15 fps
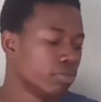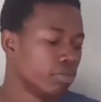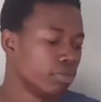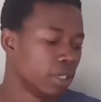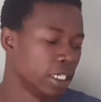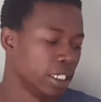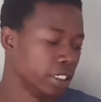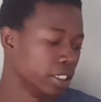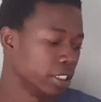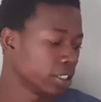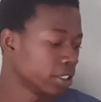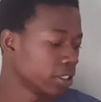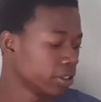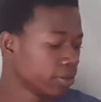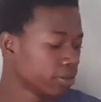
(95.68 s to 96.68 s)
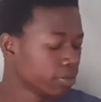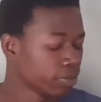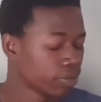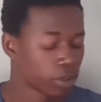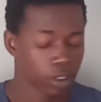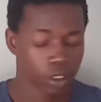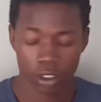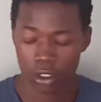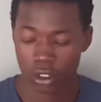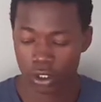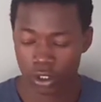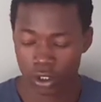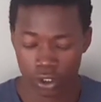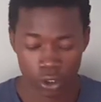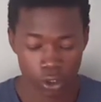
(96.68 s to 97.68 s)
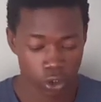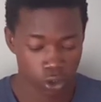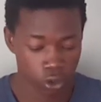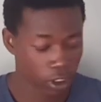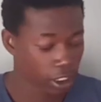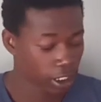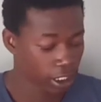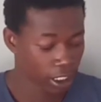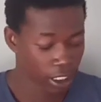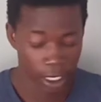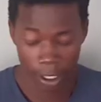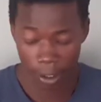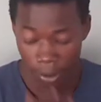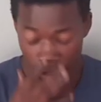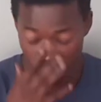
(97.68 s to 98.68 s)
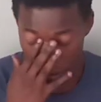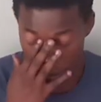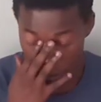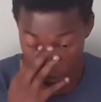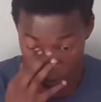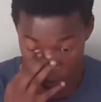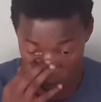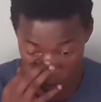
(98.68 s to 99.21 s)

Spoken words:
mind. So today I want to